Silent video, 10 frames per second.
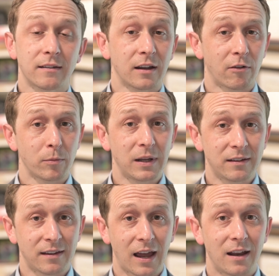the government
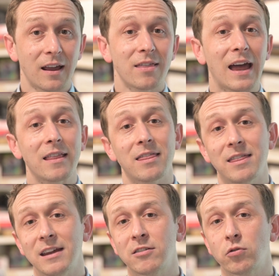said that
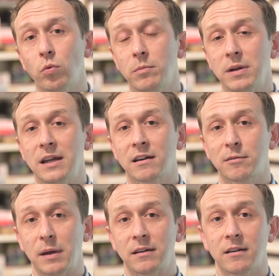this would be
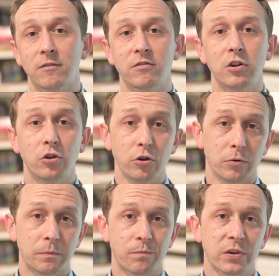expensive to do